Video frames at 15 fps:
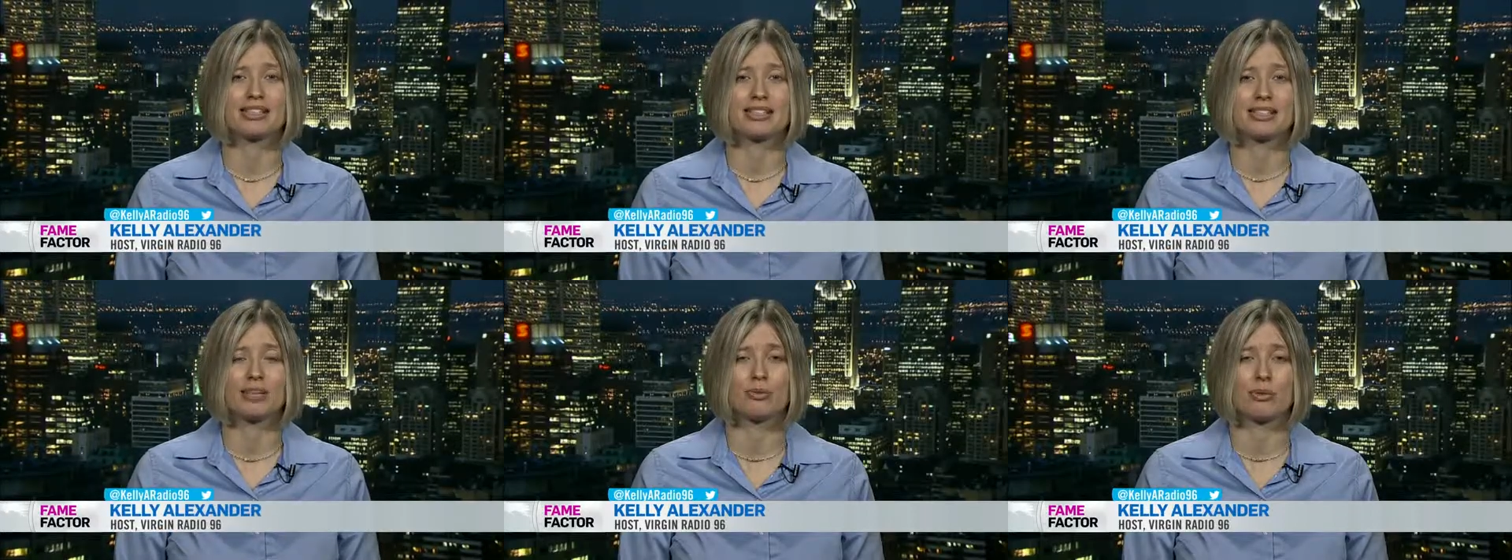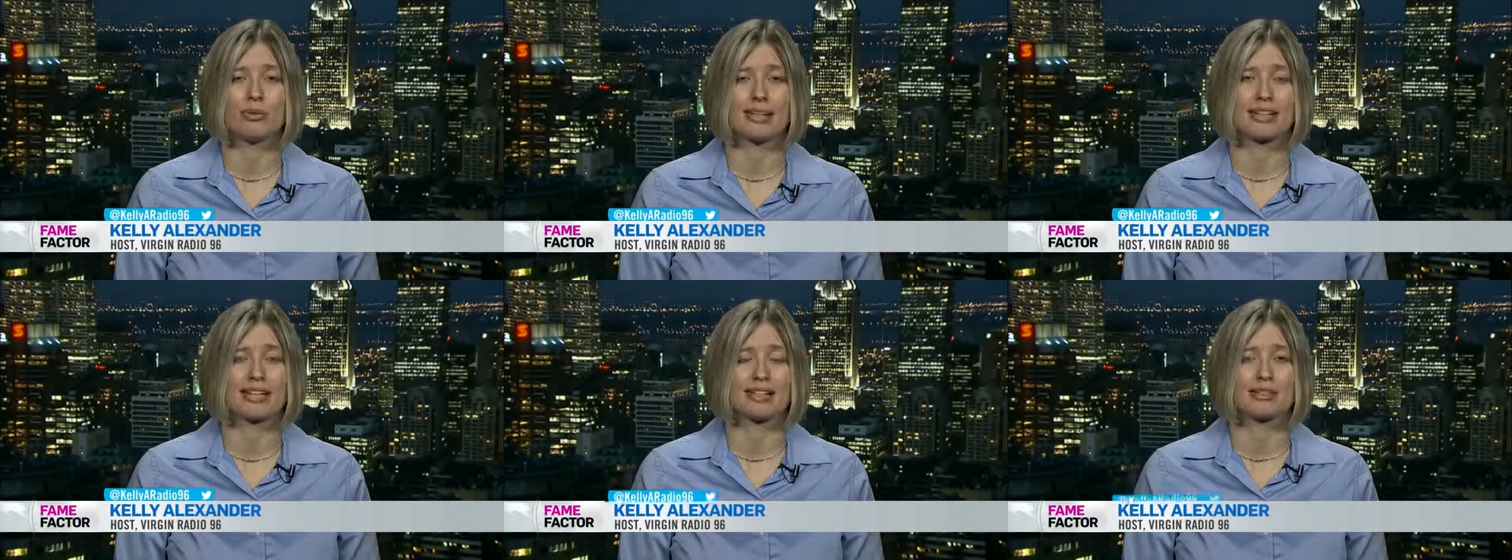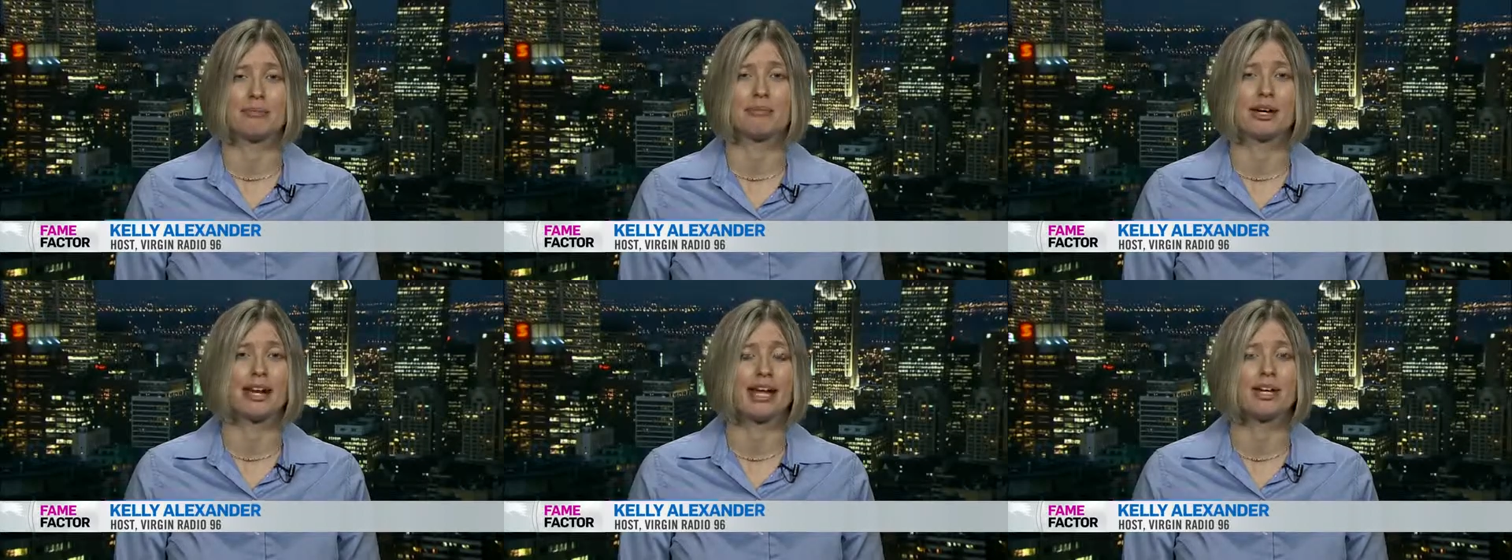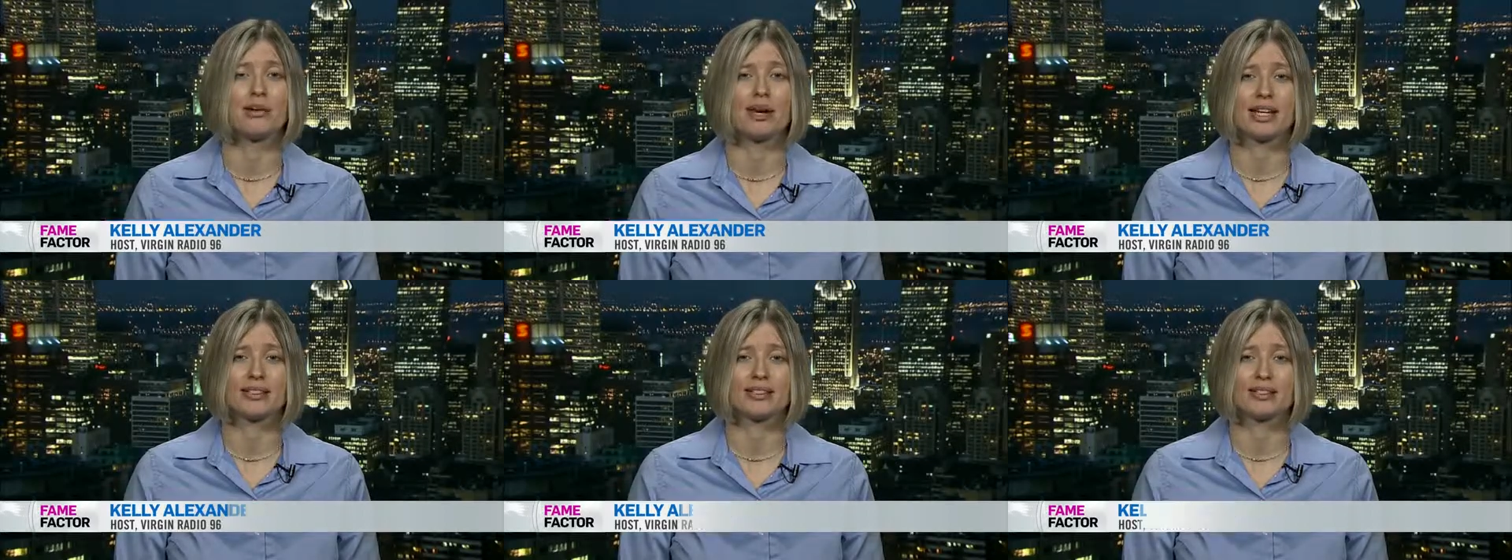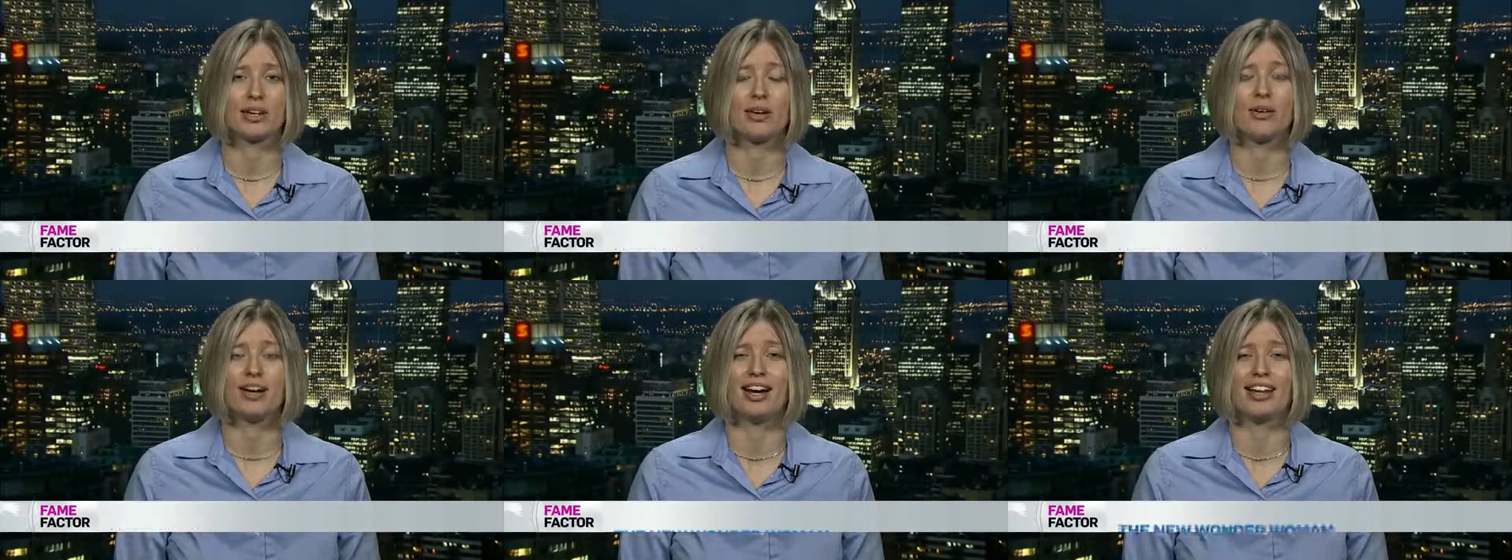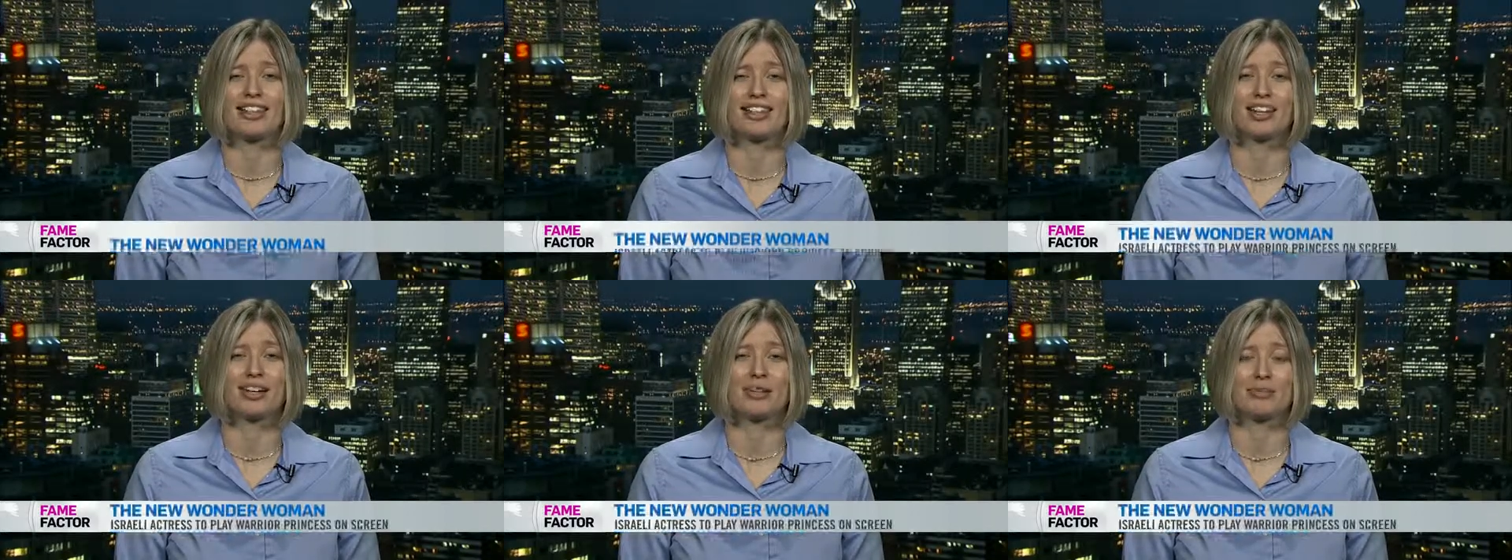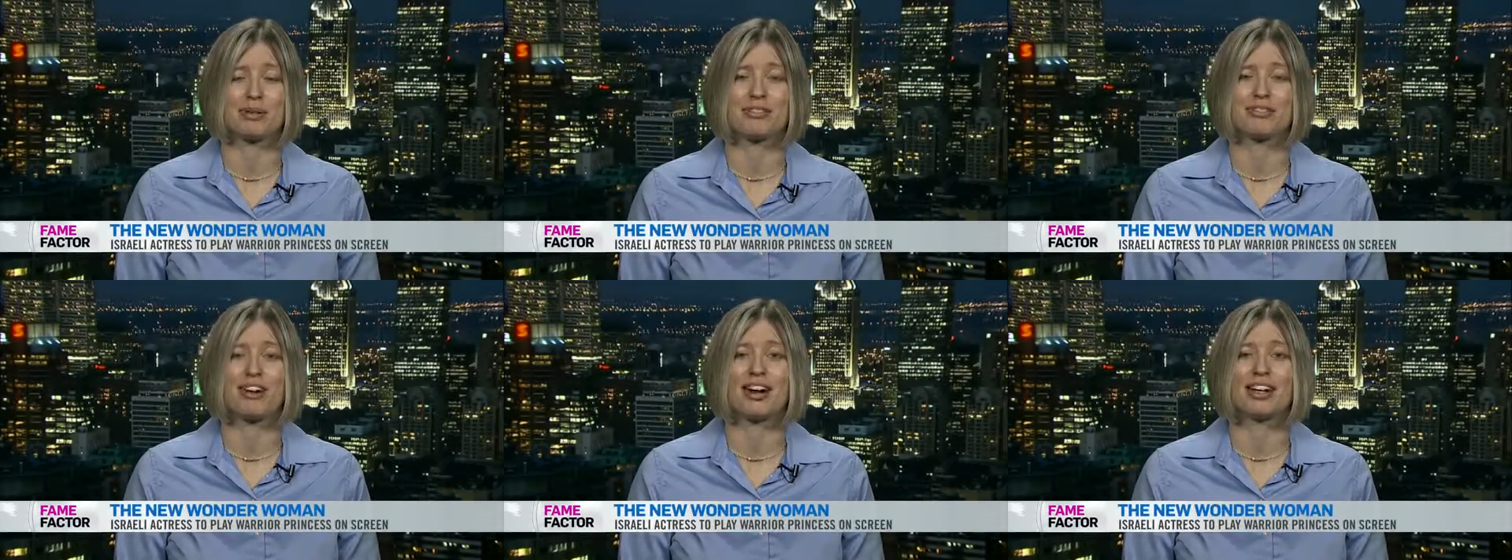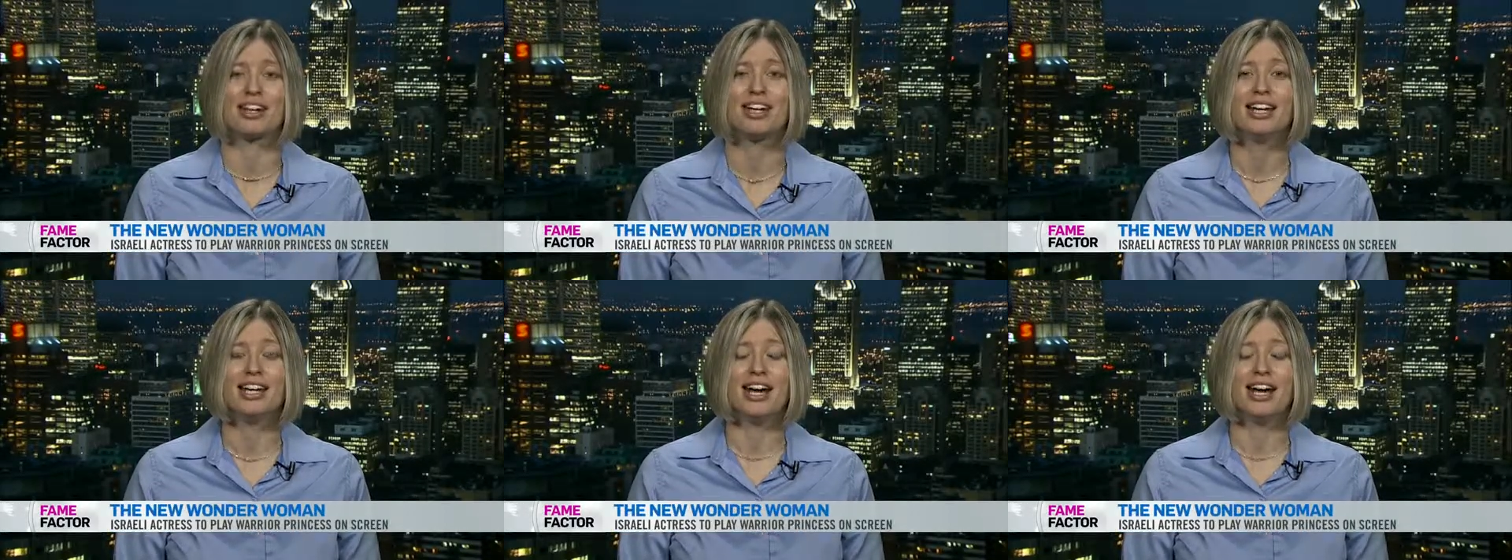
see a woman kick some butt anyways, so I think it would be fine.